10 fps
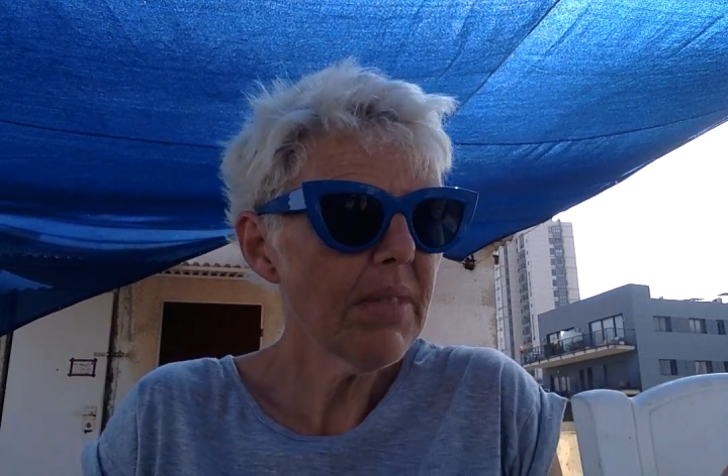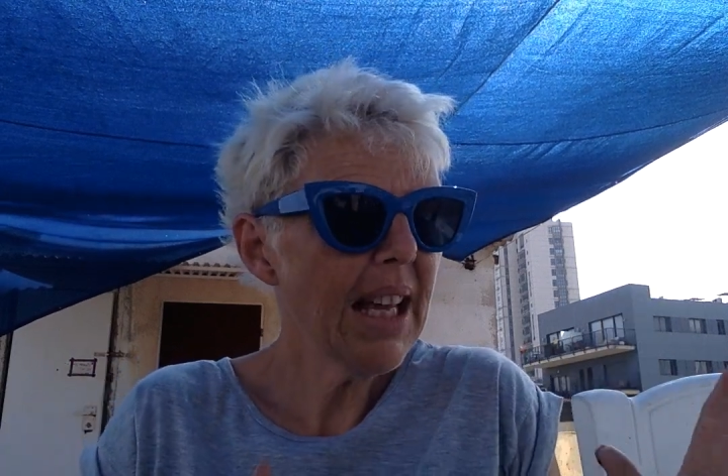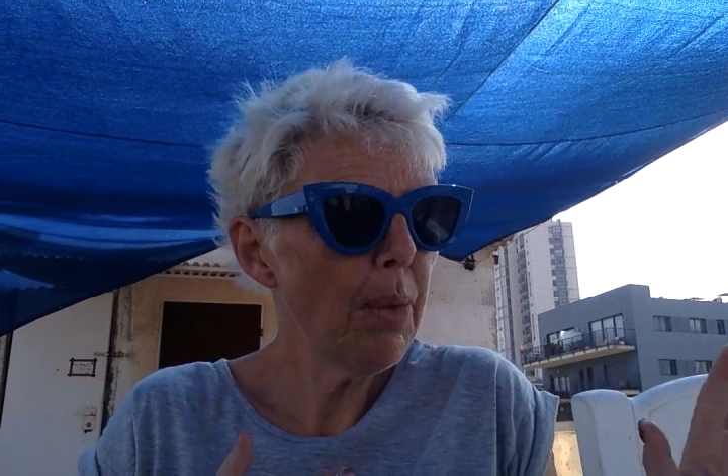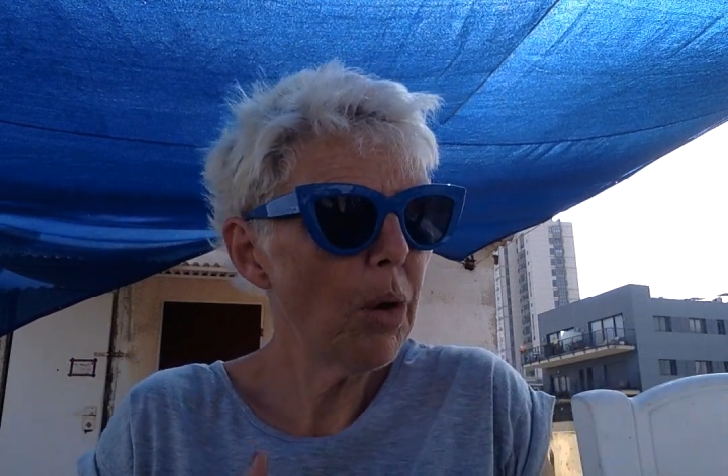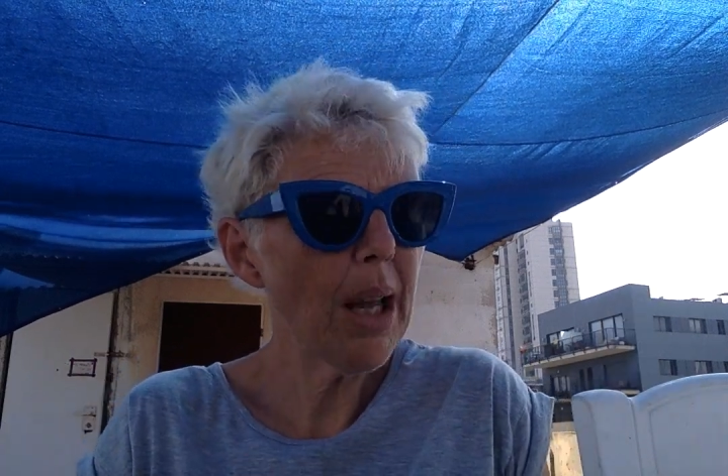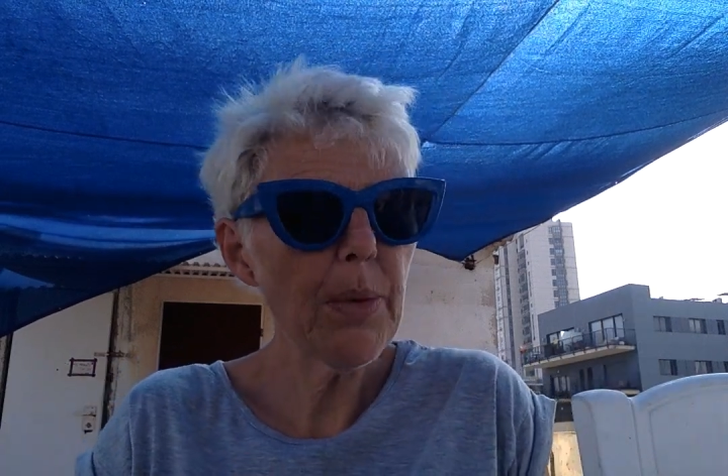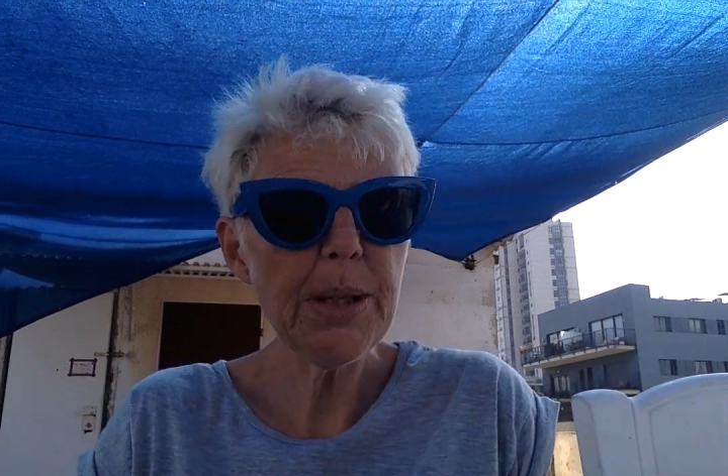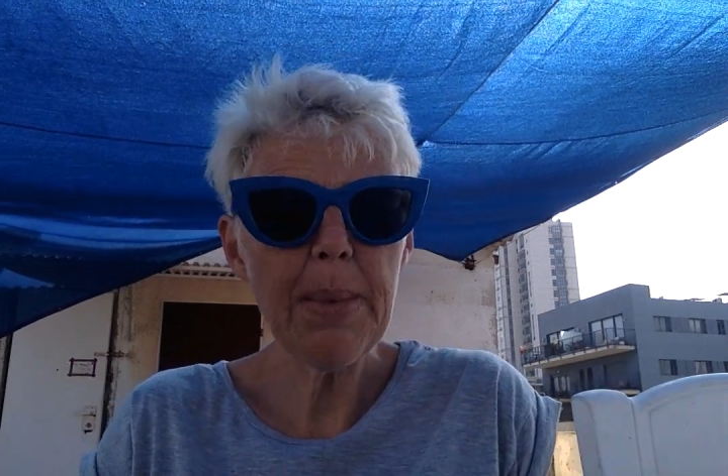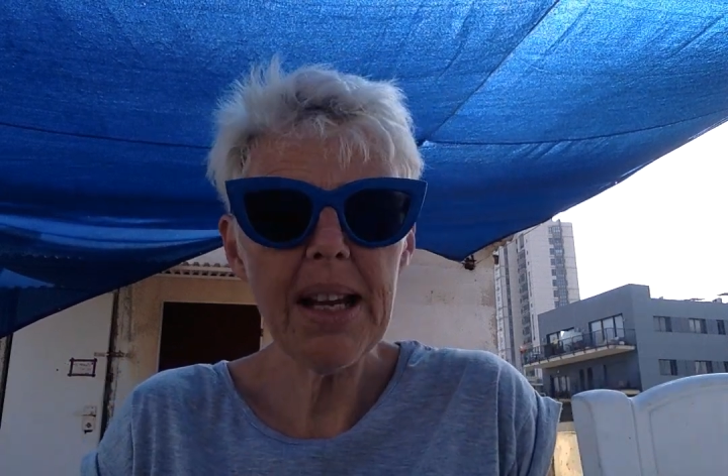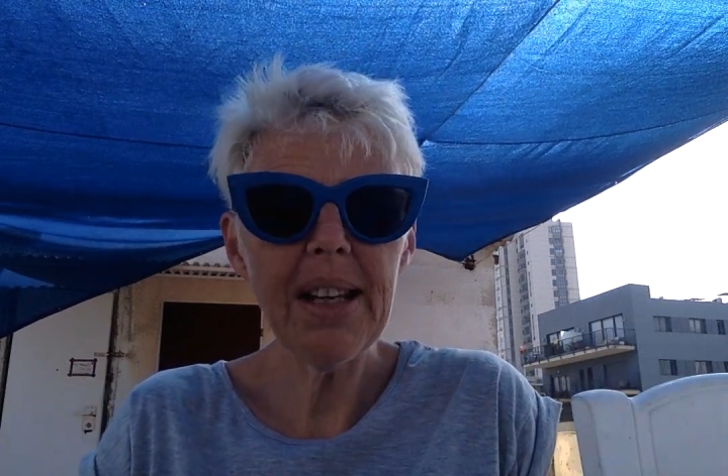And while I
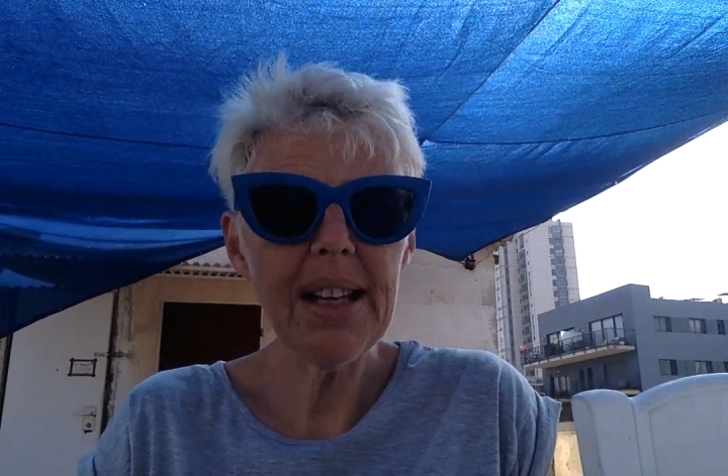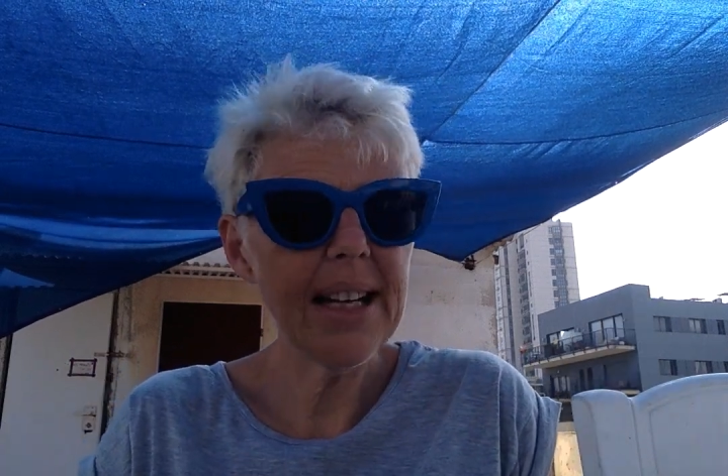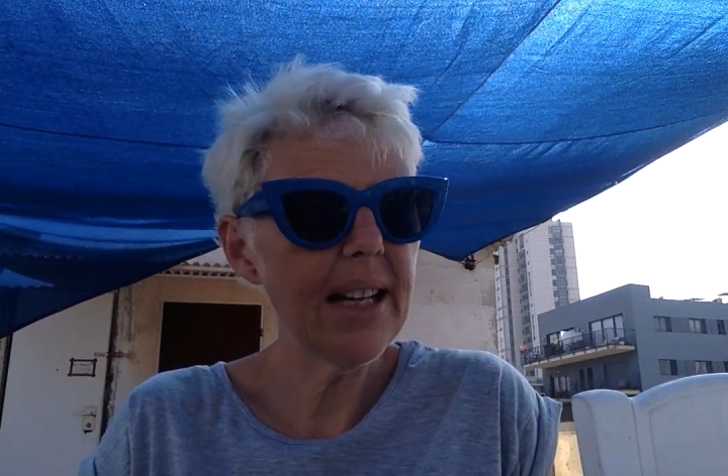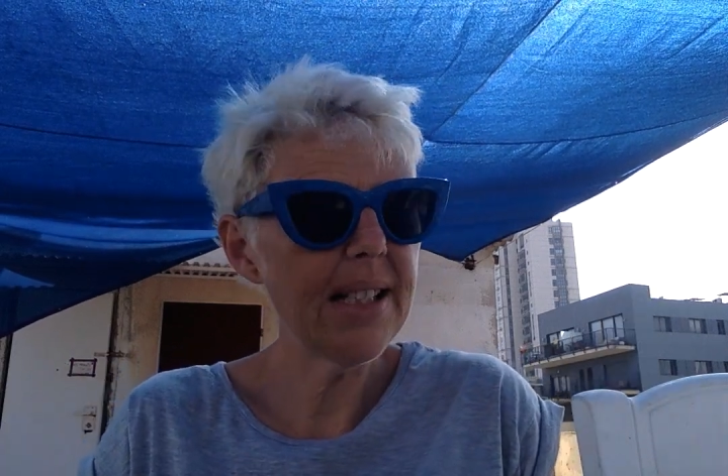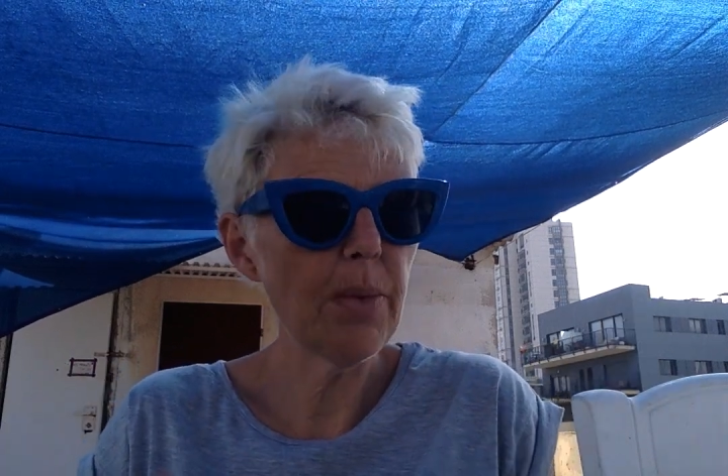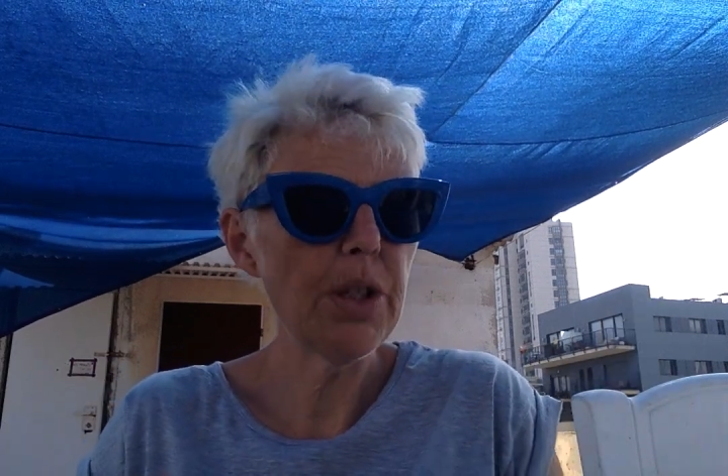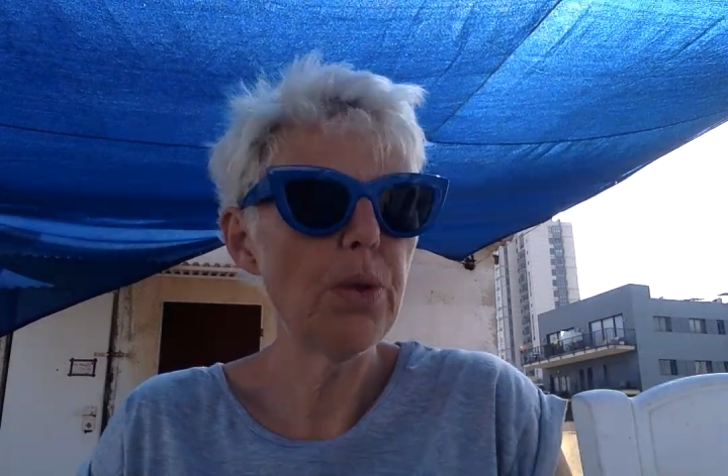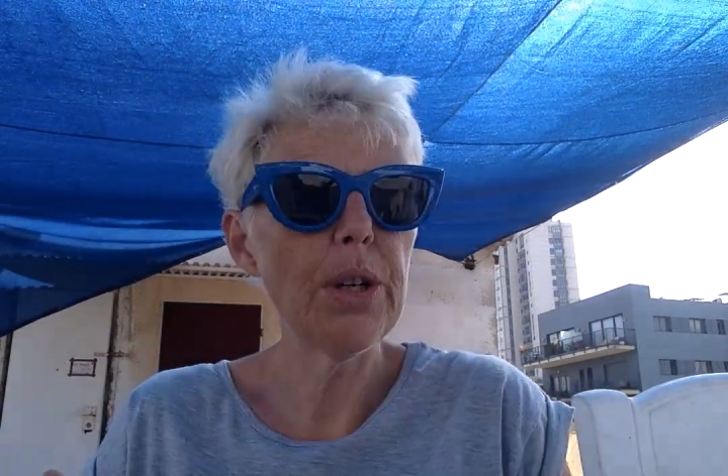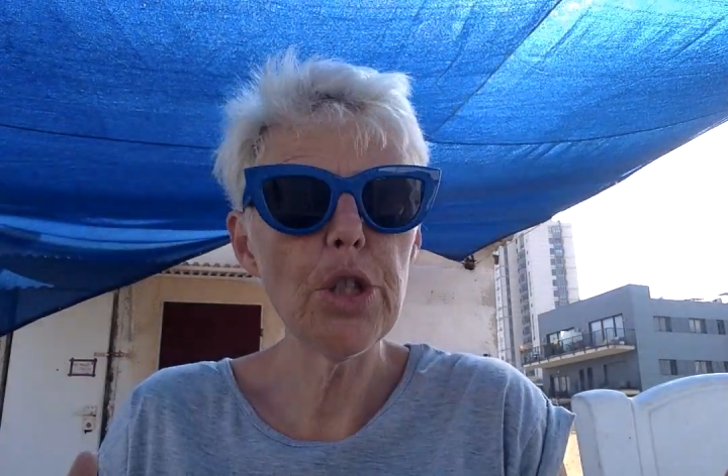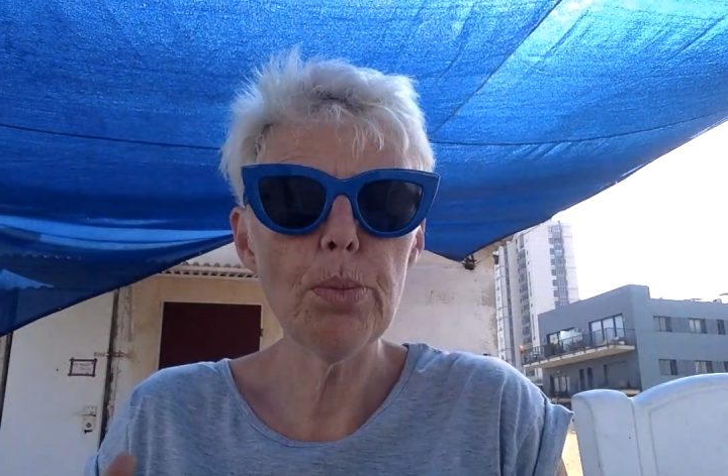was making, I guess I was
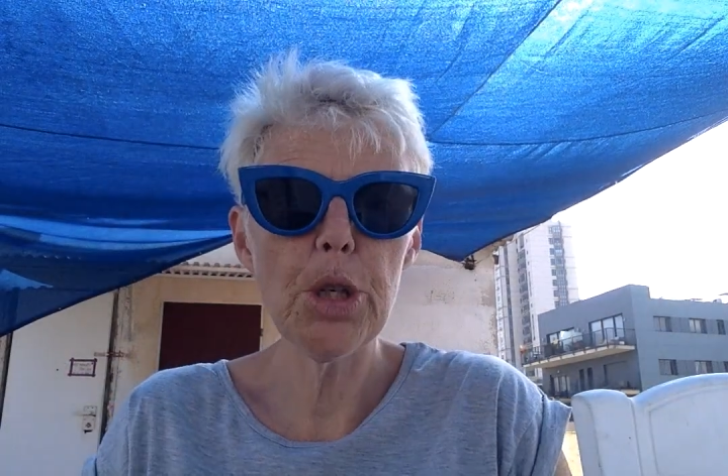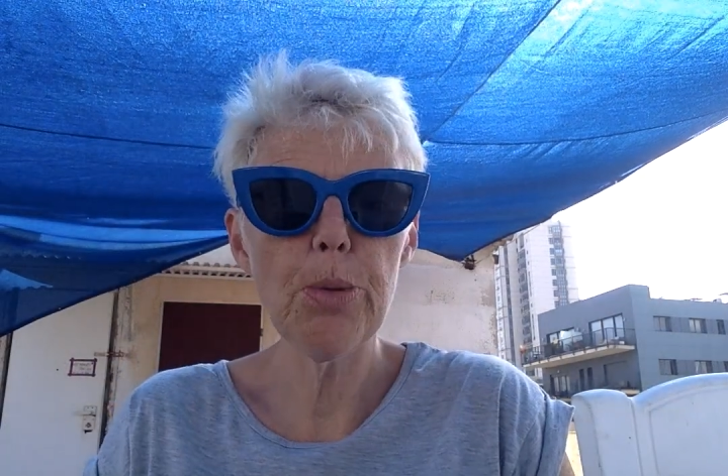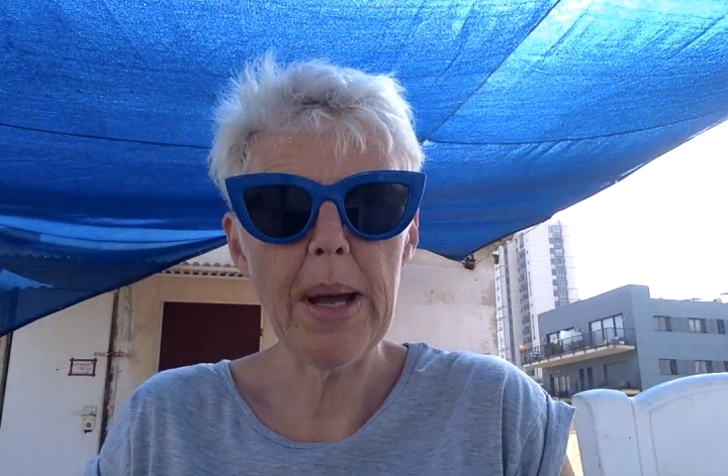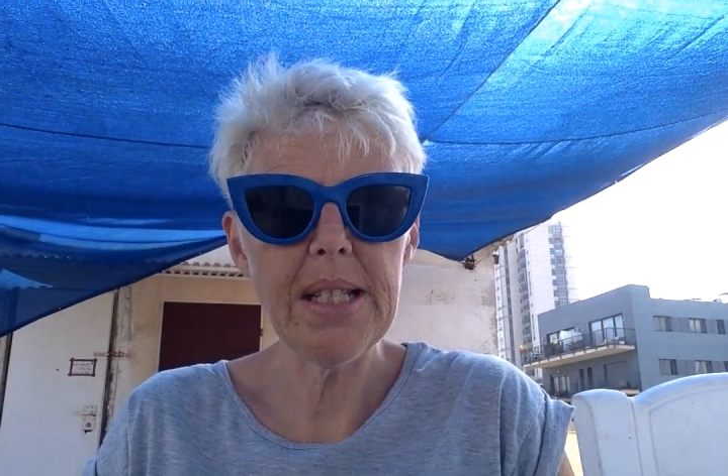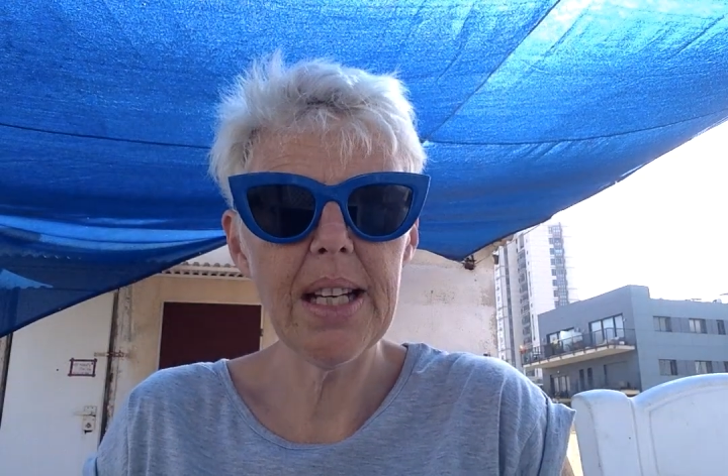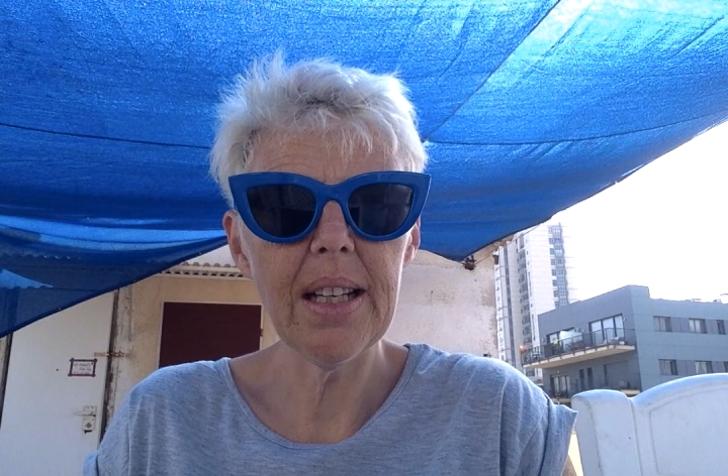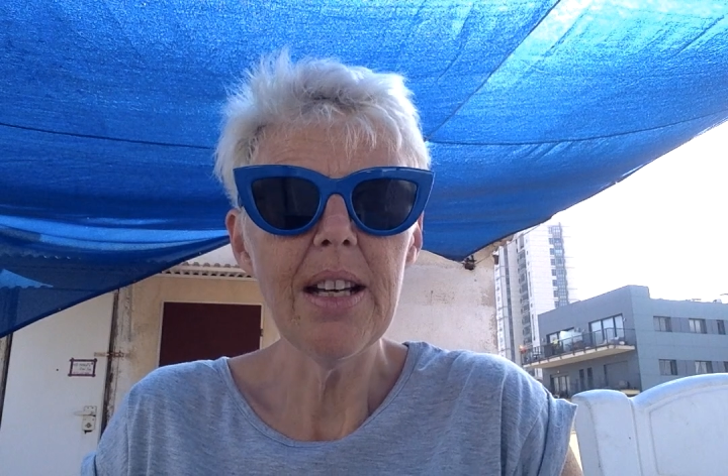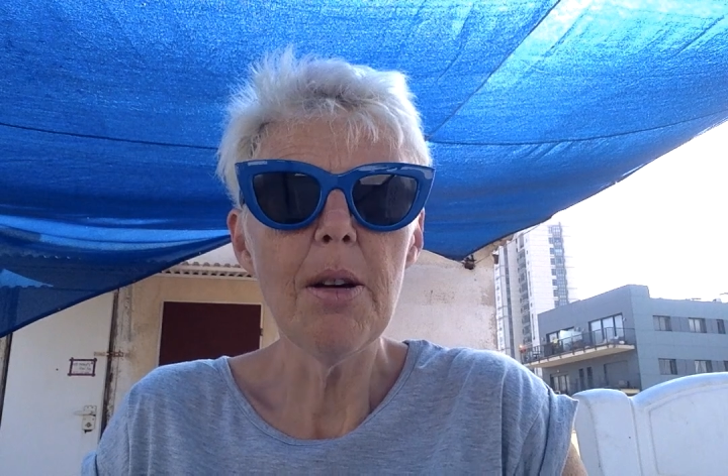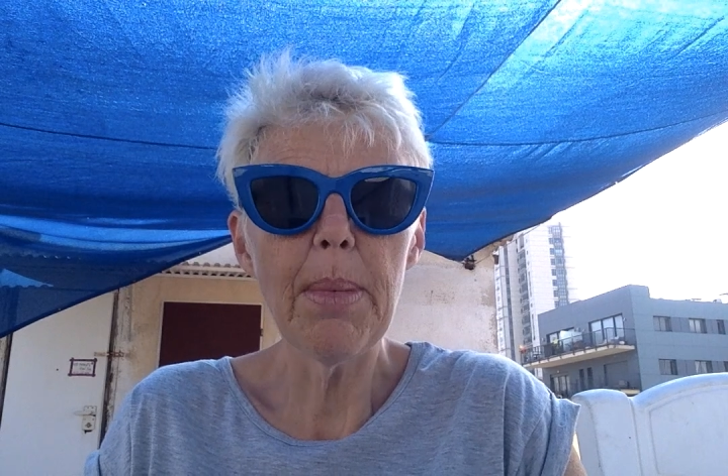doing too much bending.